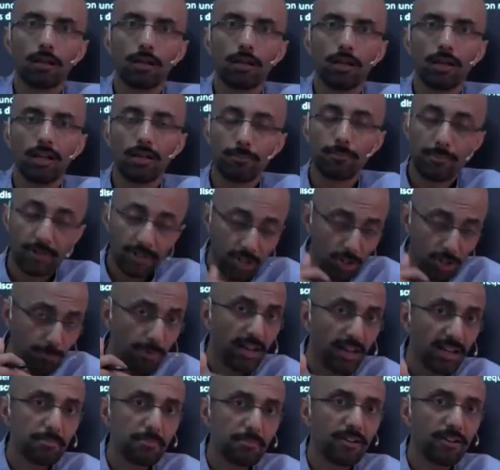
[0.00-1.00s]
In British
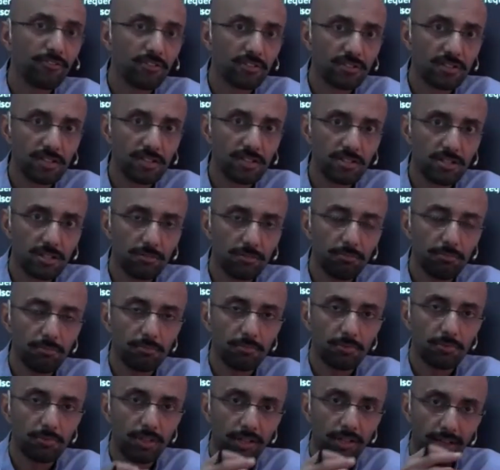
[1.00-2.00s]
parliamentary system,
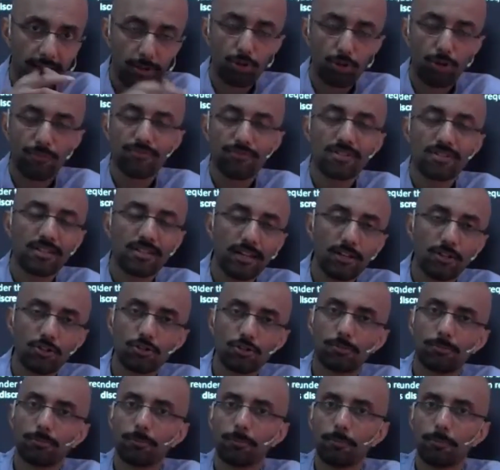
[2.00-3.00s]
the head of state,
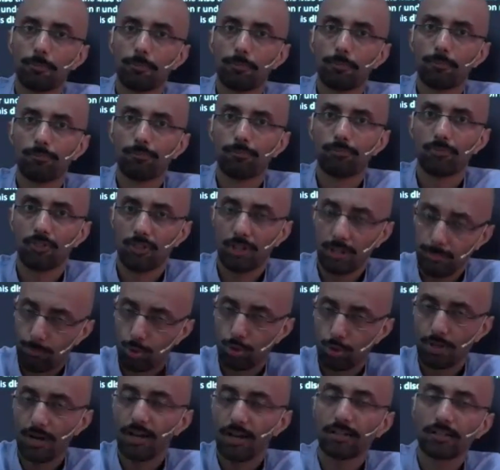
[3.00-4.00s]
the
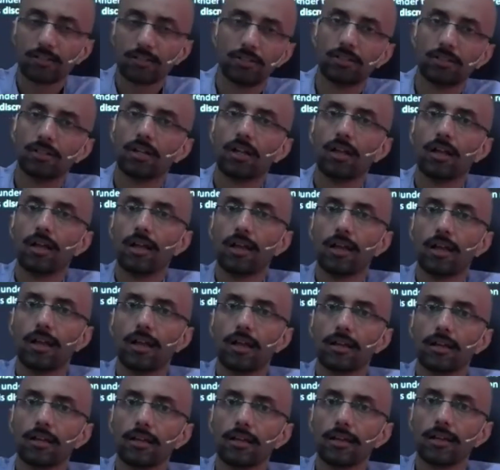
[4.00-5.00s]
monarch,
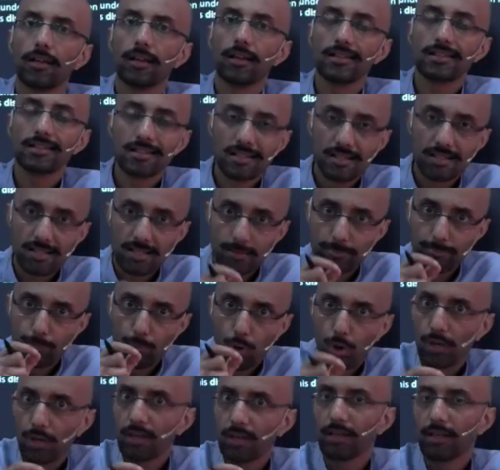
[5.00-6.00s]
is
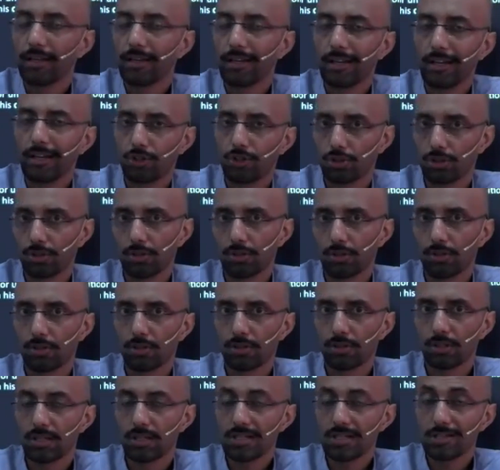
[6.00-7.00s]
symbolic in nature,
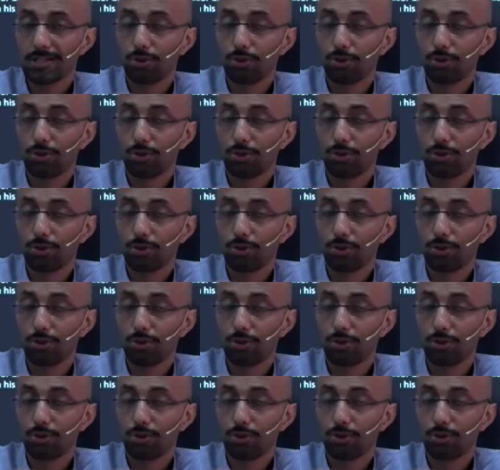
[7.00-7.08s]
is